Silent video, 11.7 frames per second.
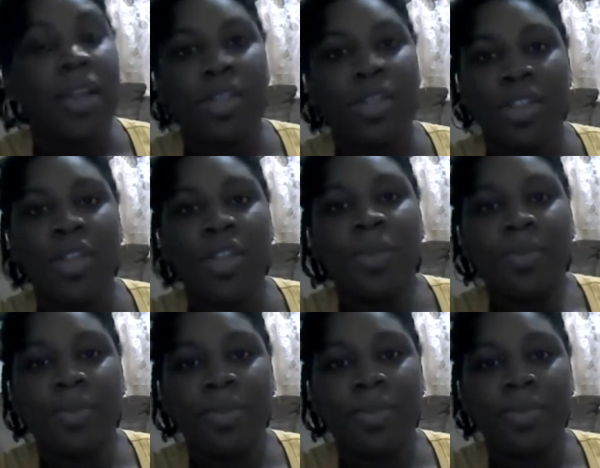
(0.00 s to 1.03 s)
just know.
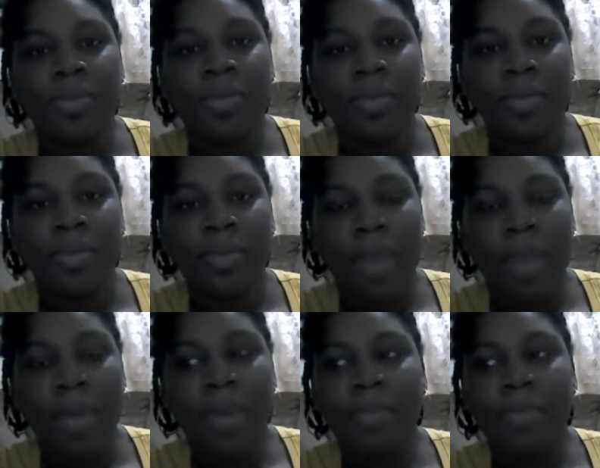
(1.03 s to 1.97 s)
All right.